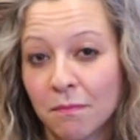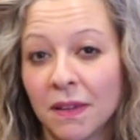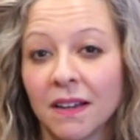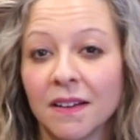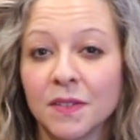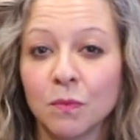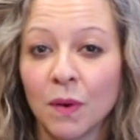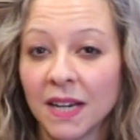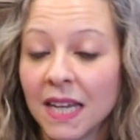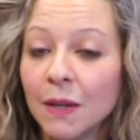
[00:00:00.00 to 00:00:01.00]
Because
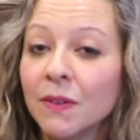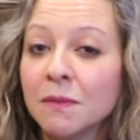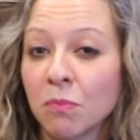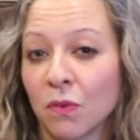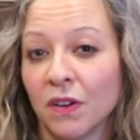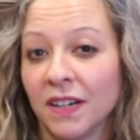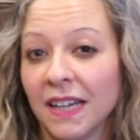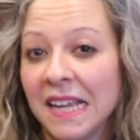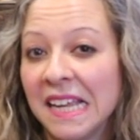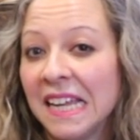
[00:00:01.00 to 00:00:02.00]
when he was
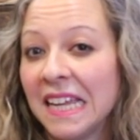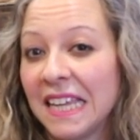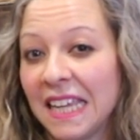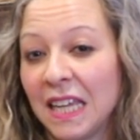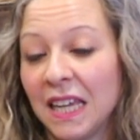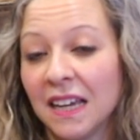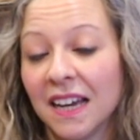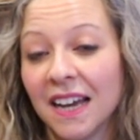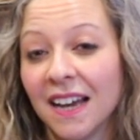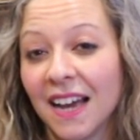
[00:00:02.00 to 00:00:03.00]
born, he
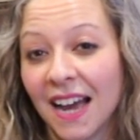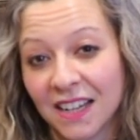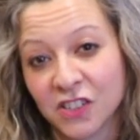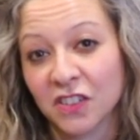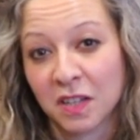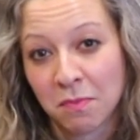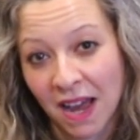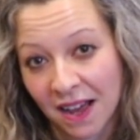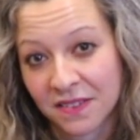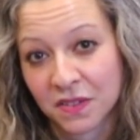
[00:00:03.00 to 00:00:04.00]
actually
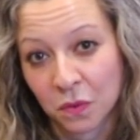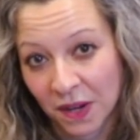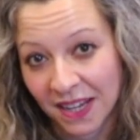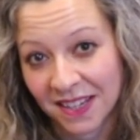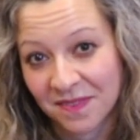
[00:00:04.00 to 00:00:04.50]
passed away.